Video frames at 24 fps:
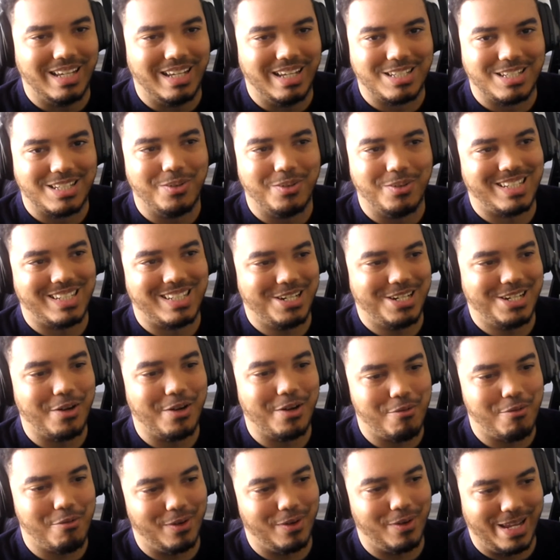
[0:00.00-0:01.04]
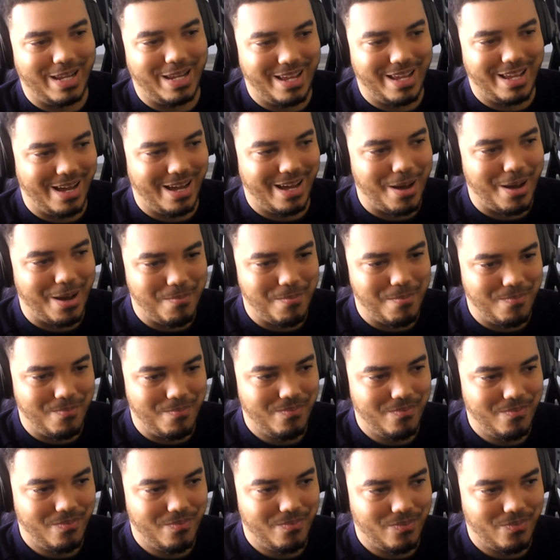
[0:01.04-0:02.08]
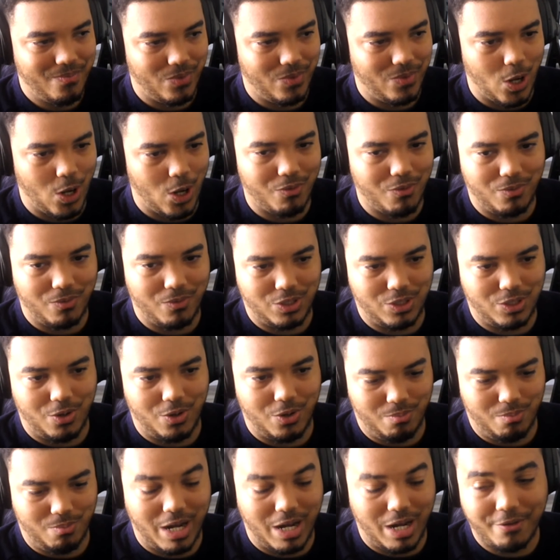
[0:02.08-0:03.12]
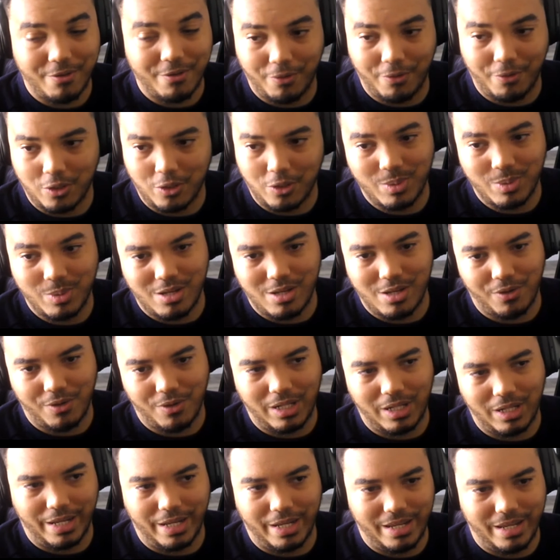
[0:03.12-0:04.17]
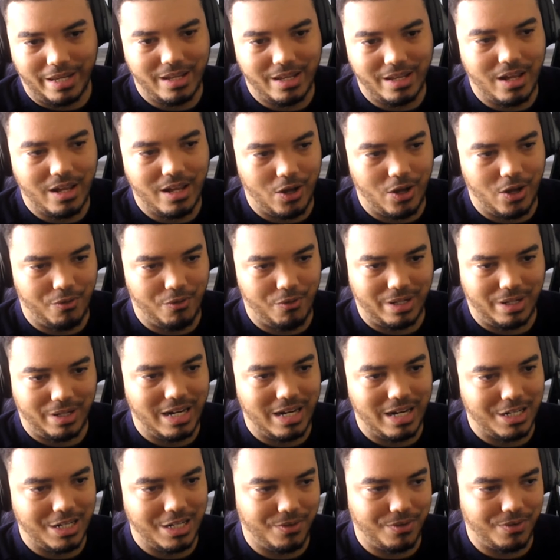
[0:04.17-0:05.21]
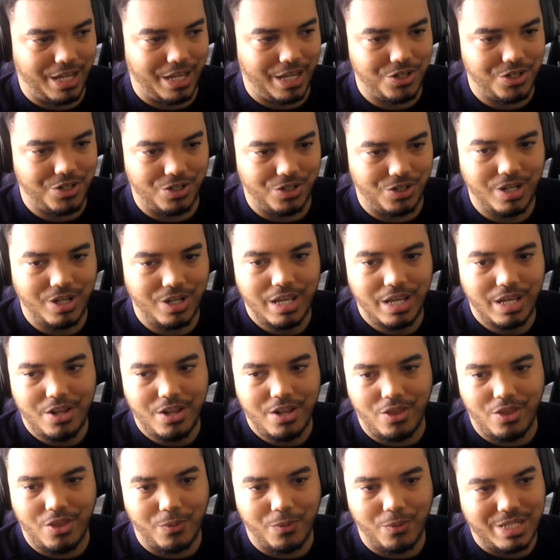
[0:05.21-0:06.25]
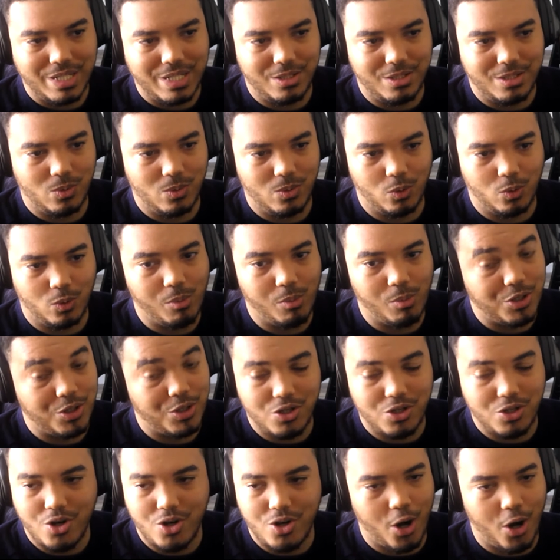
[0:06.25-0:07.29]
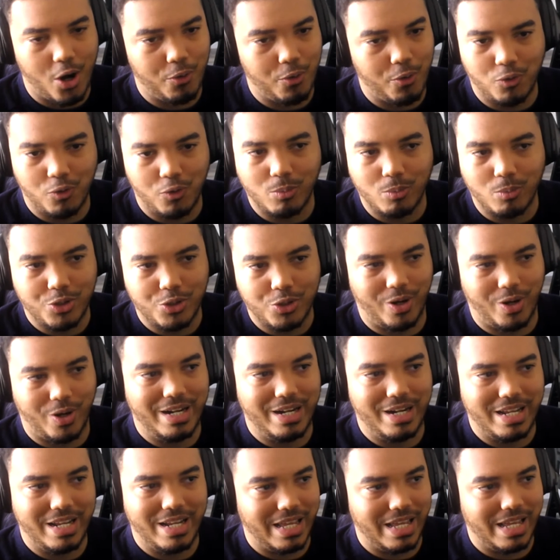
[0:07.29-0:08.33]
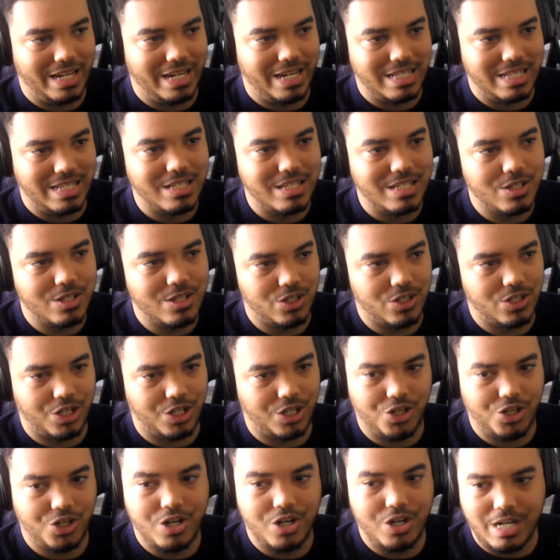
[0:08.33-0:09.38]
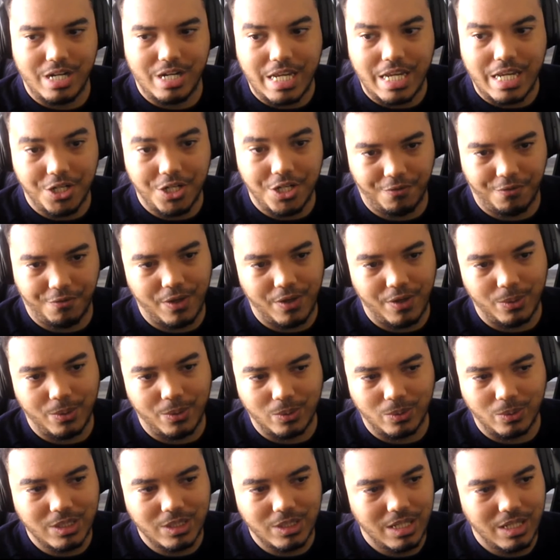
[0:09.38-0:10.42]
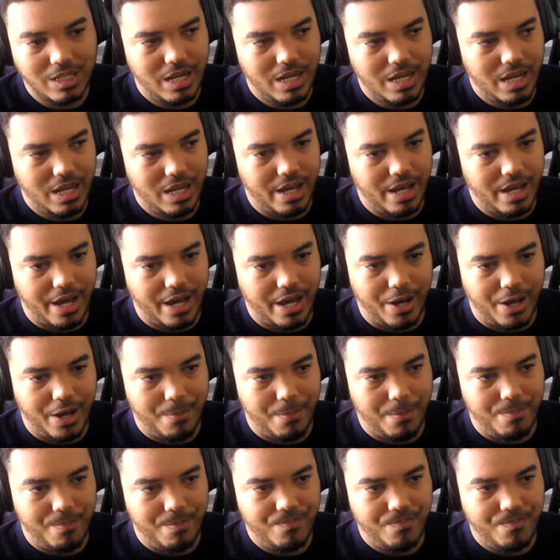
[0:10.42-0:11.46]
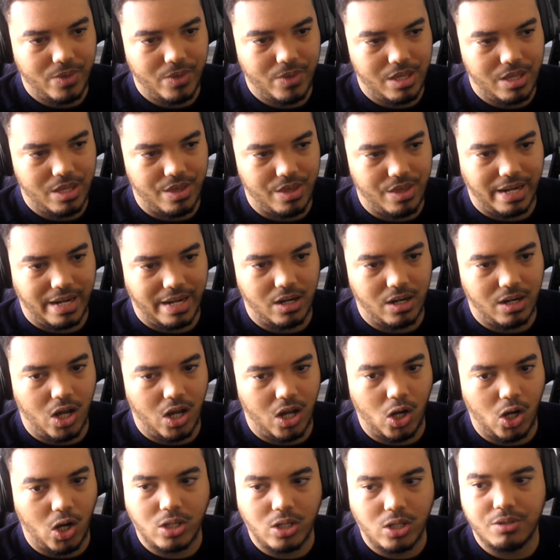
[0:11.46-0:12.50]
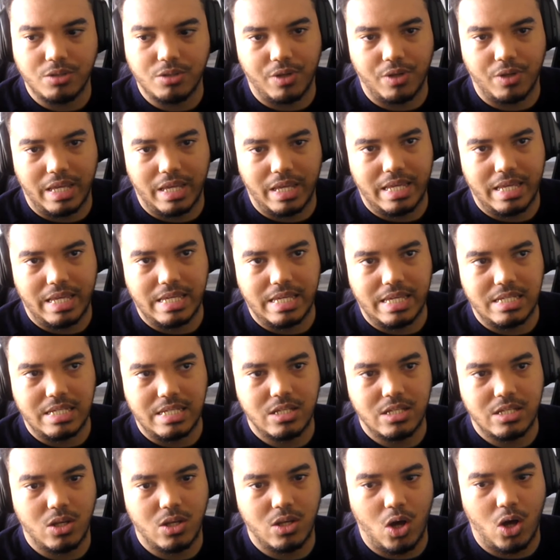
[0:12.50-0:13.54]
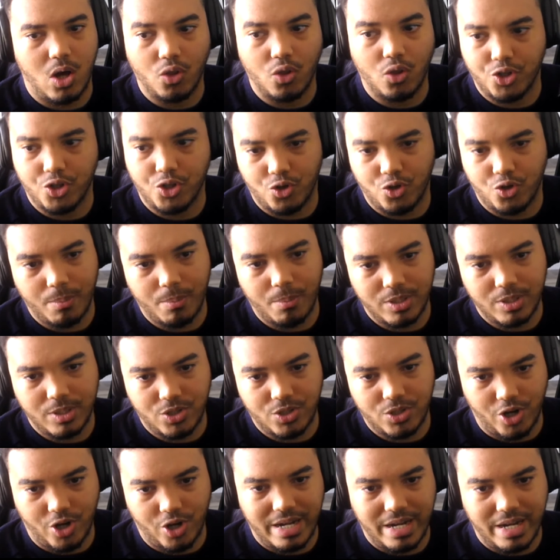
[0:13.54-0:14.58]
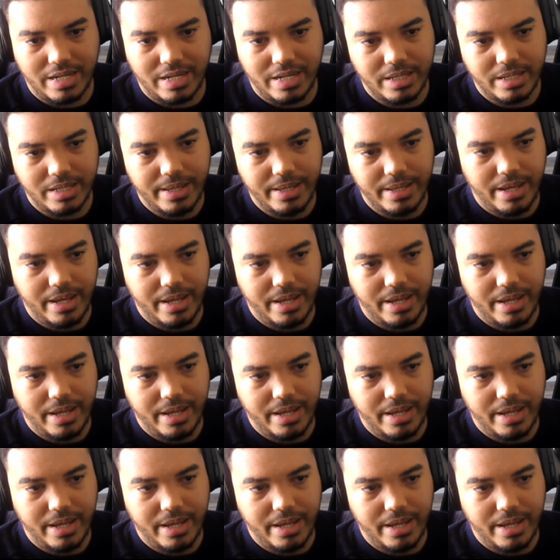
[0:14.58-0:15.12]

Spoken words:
Yeah, so it's actually really funny. So my field specifically, overhead line electrification, there is almost no formal training. It is such a niche field that a lot of it is on the job training.